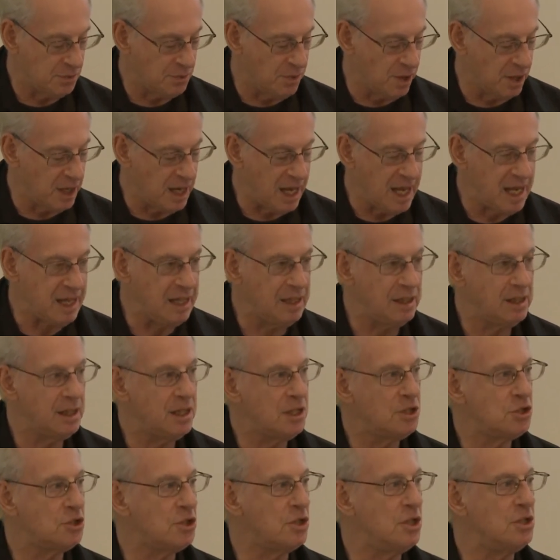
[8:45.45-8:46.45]
where
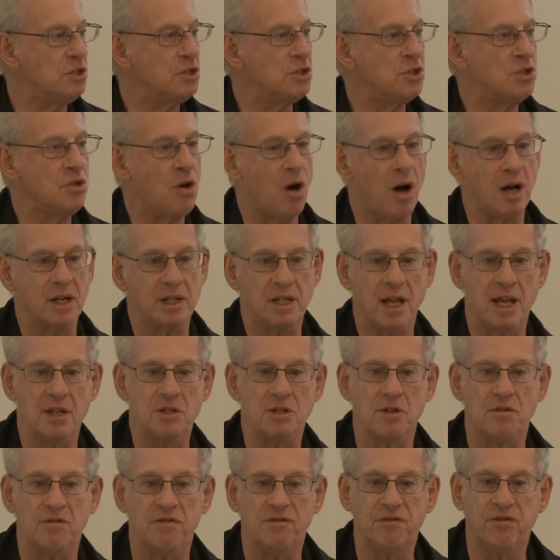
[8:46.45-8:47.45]
English is taught
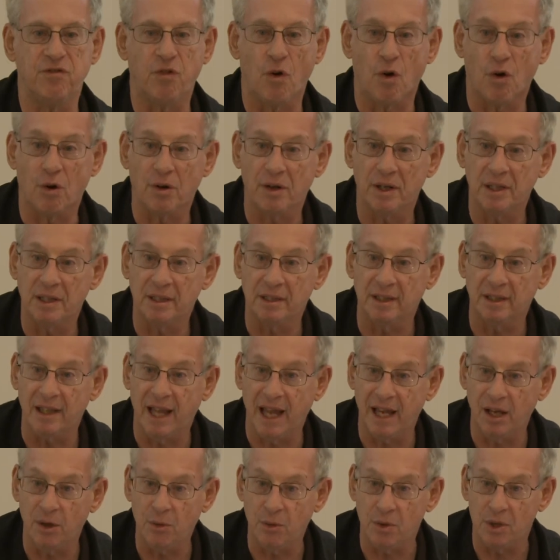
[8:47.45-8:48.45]
as a foreign
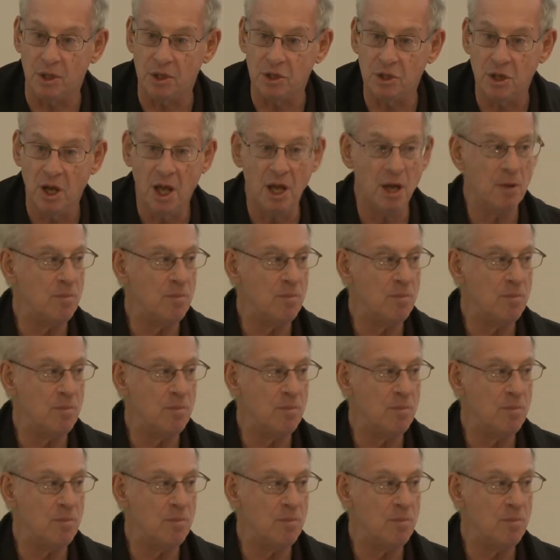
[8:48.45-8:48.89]
language